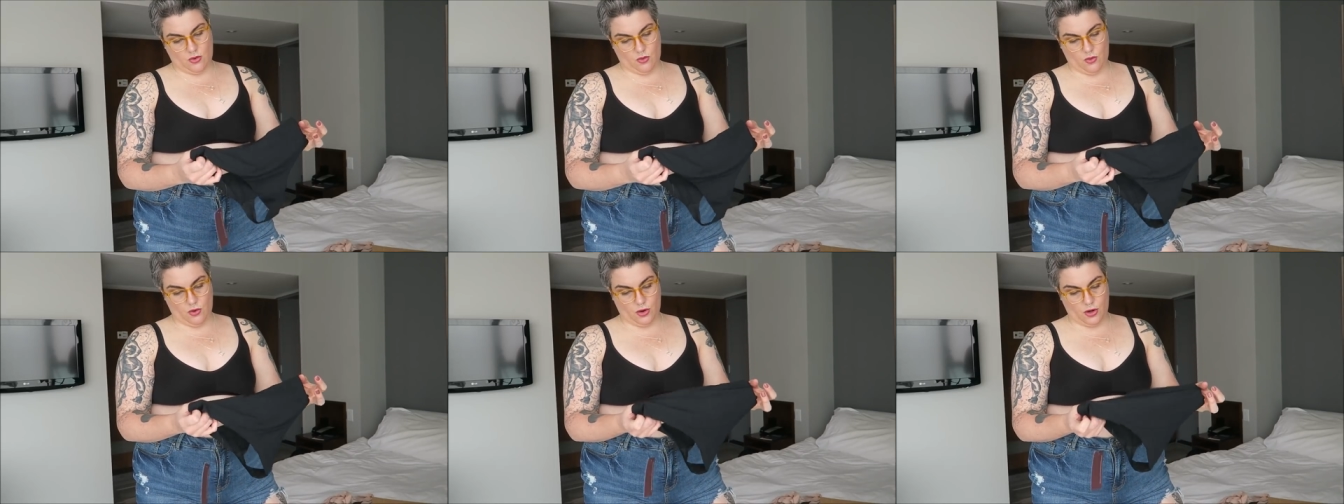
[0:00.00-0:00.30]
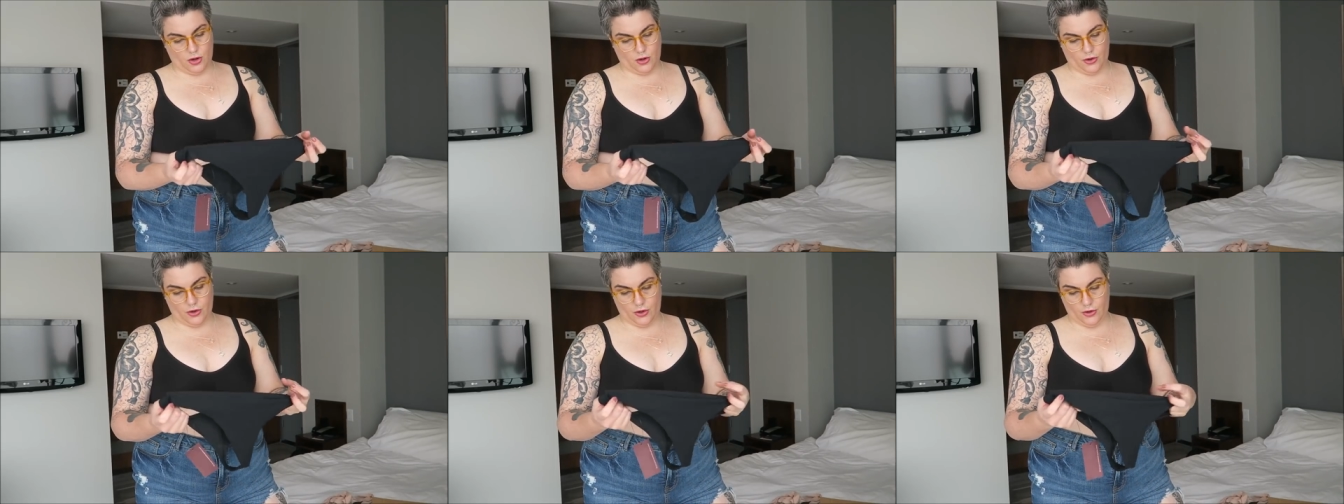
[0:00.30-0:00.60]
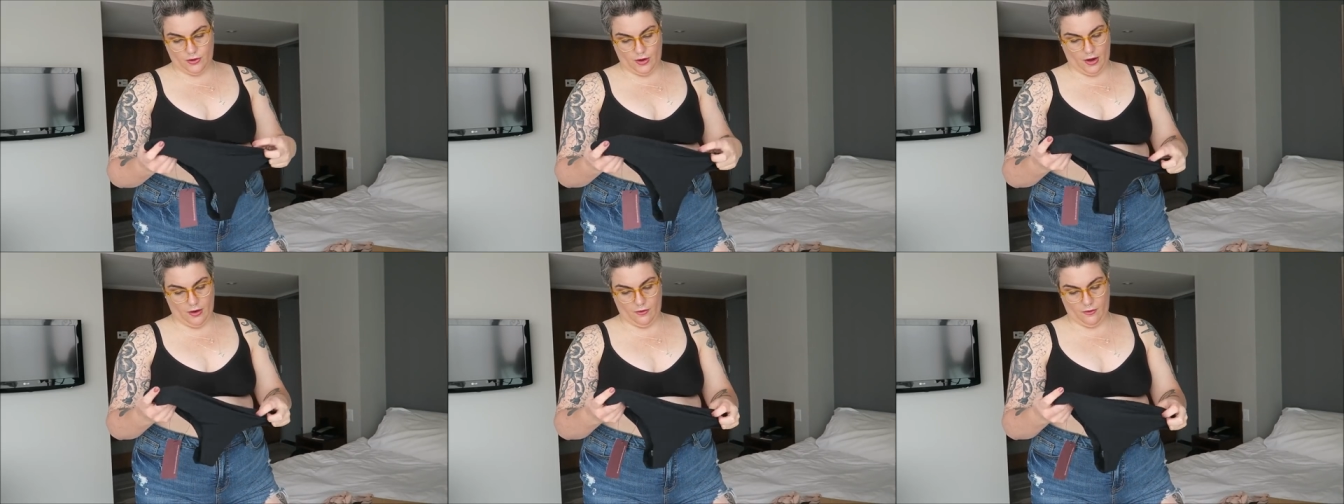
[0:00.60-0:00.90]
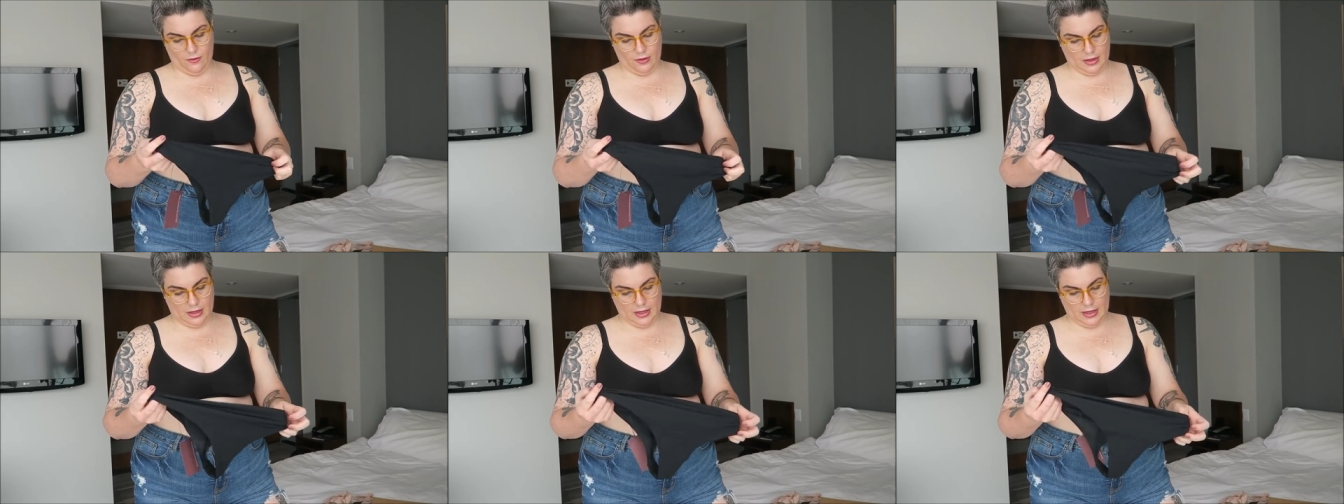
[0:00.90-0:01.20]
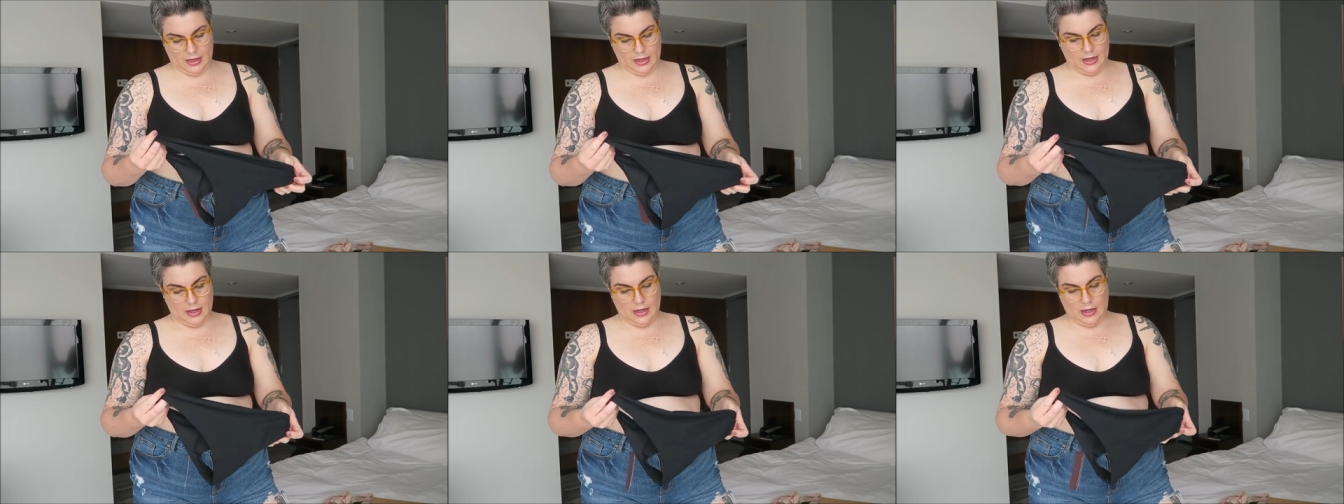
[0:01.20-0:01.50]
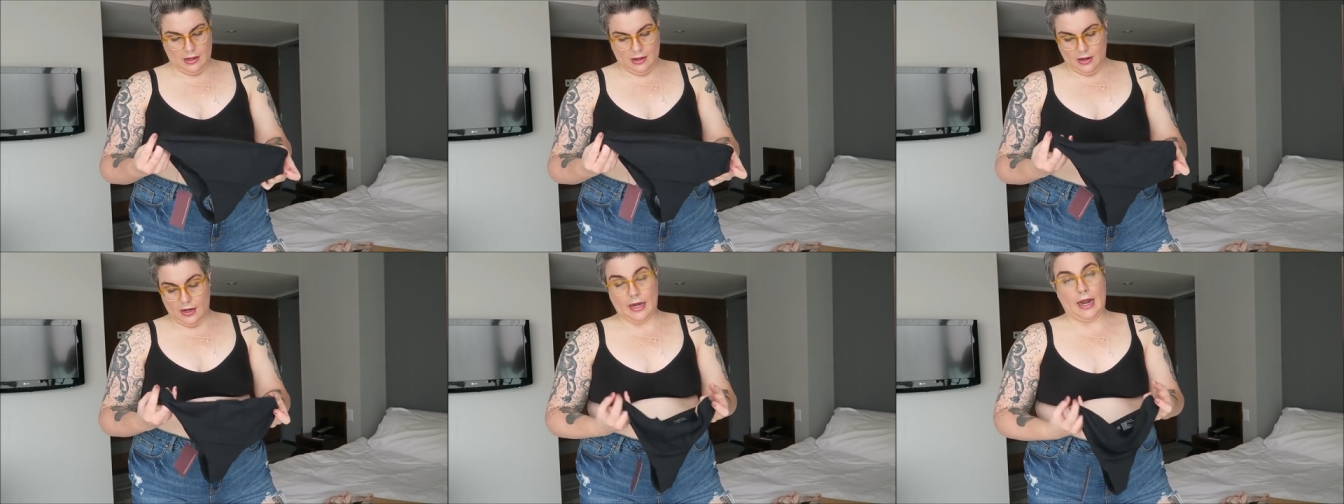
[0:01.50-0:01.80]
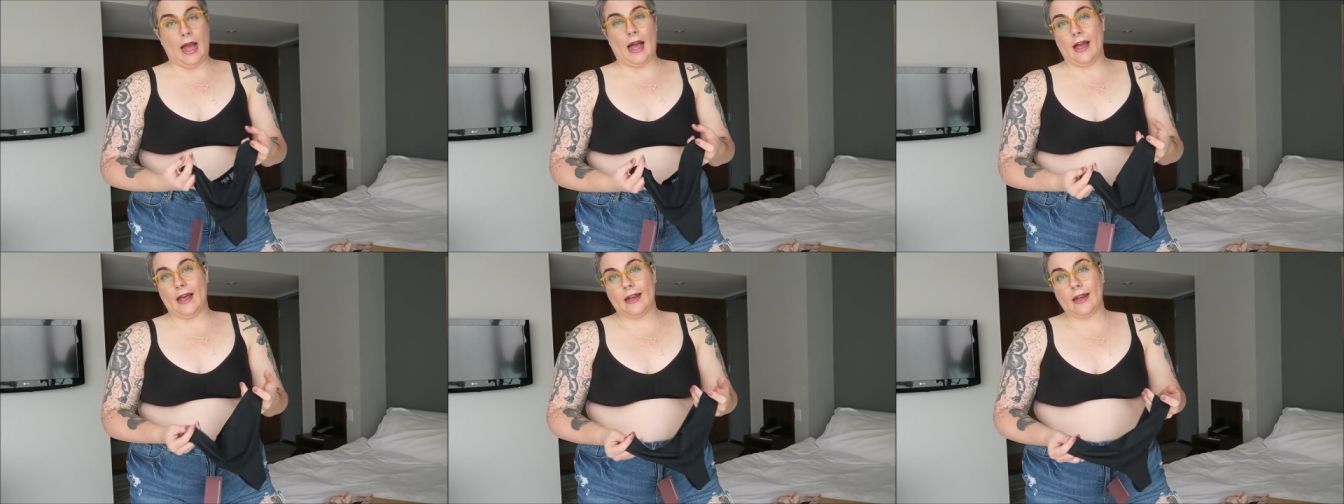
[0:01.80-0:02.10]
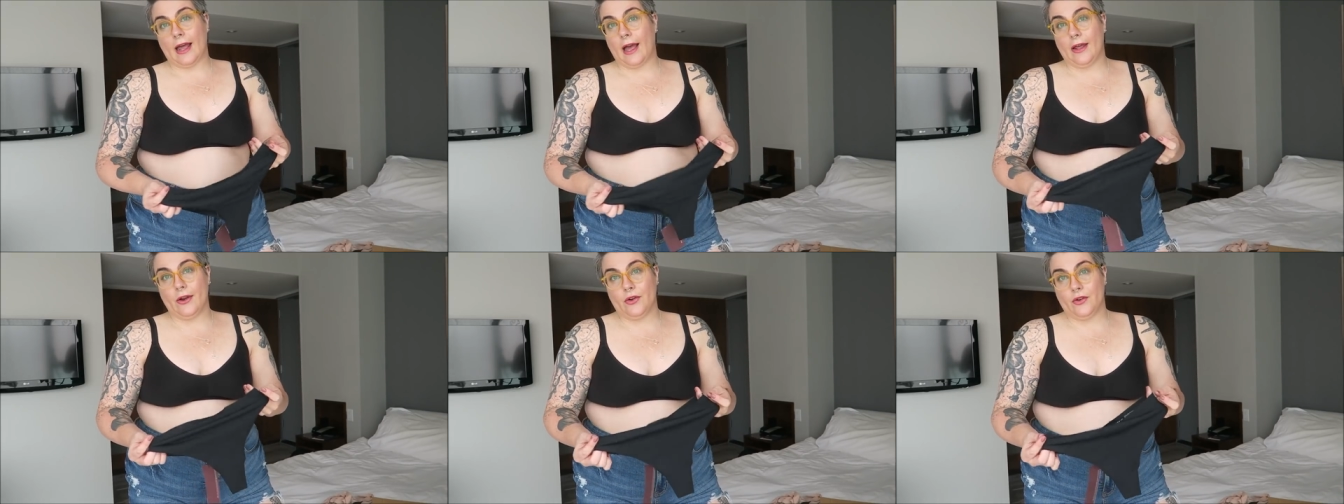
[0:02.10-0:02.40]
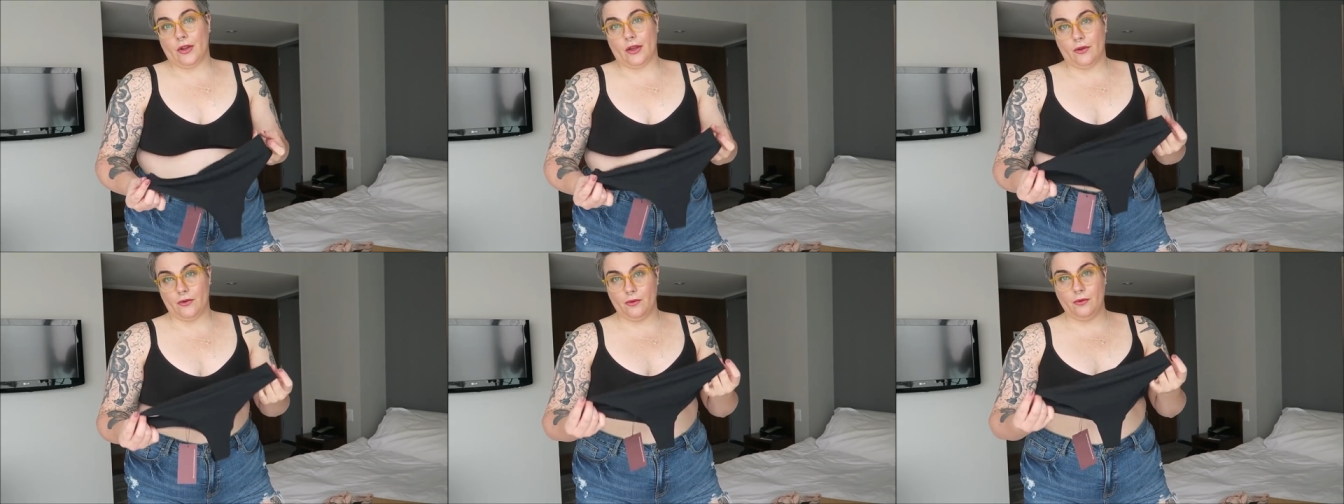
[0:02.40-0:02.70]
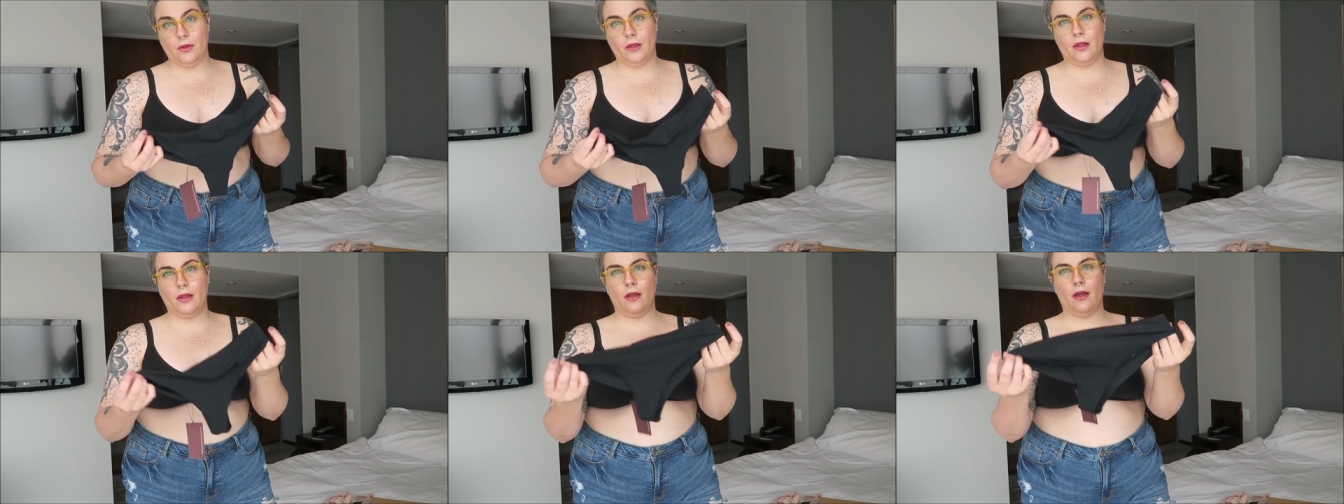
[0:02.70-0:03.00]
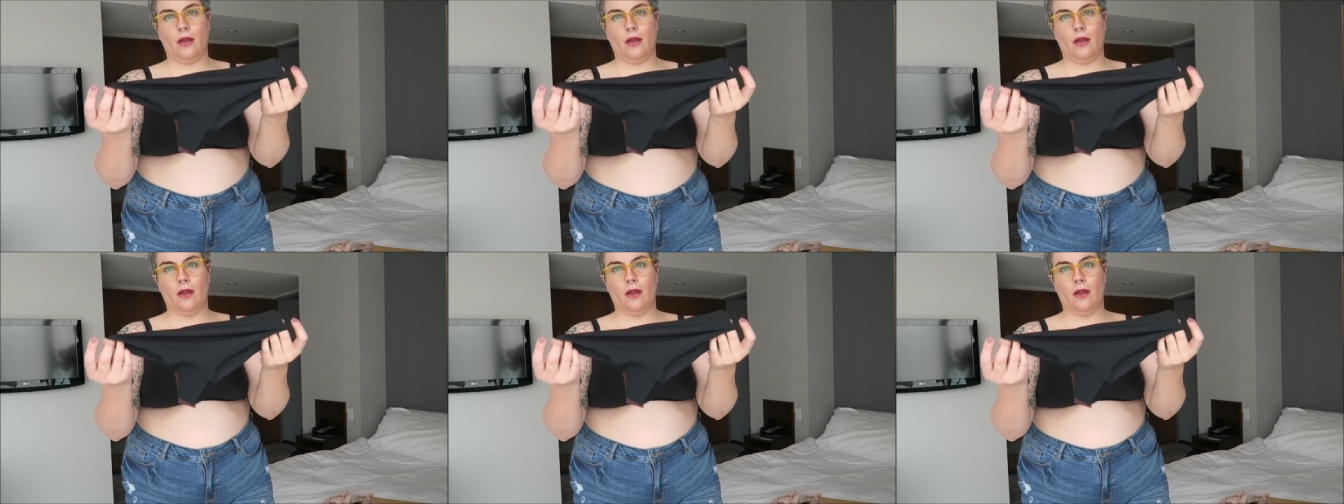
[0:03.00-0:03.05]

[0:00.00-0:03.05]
or you know, not, I don't know.